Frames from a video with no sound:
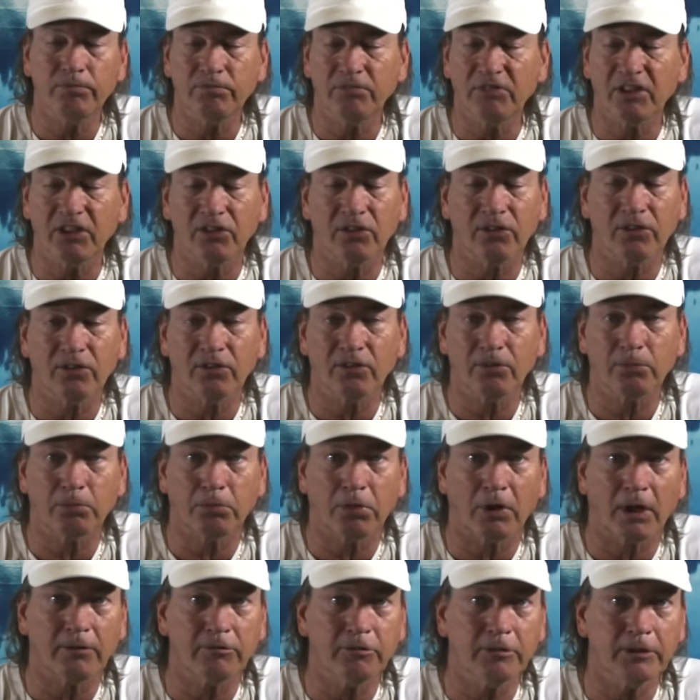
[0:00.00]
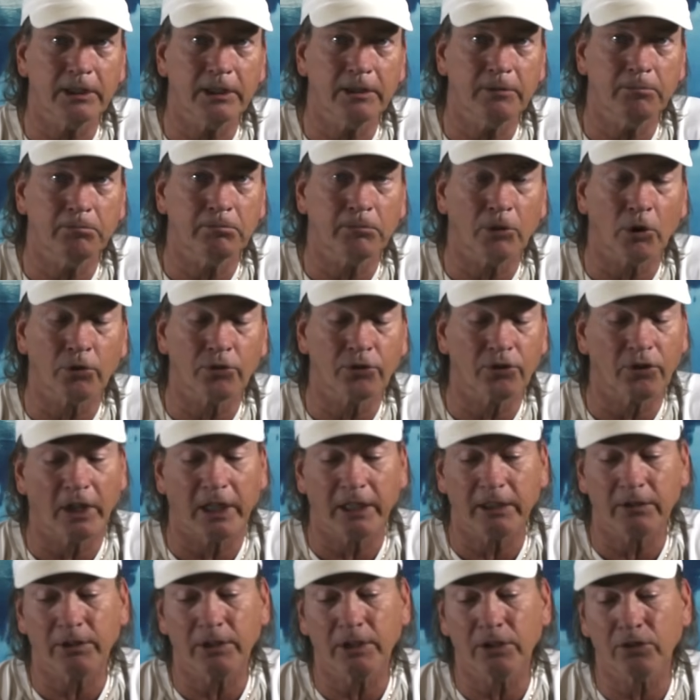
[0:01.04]
this is probably most
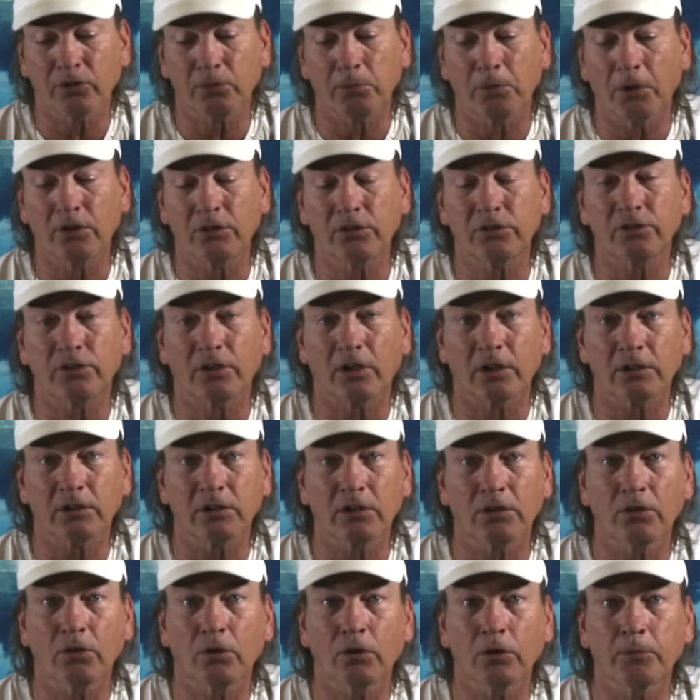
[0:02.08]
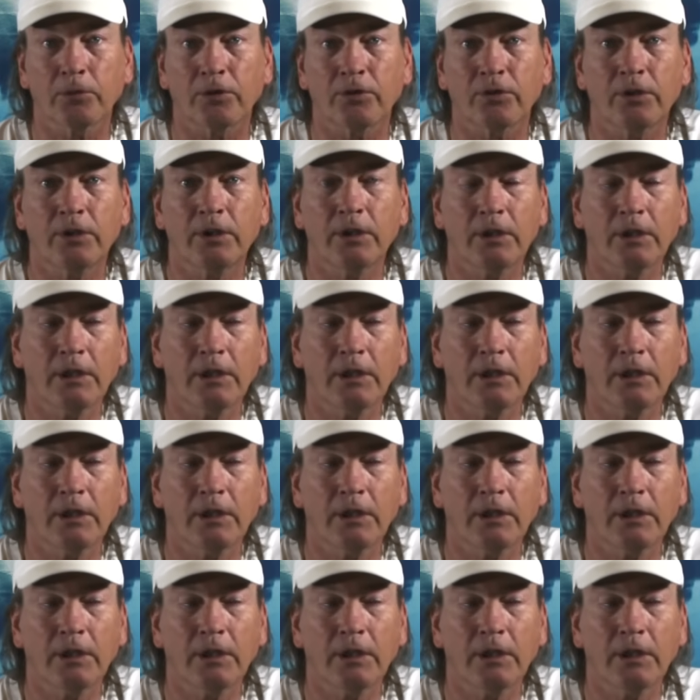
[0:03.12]
likely a smaller shark than normal,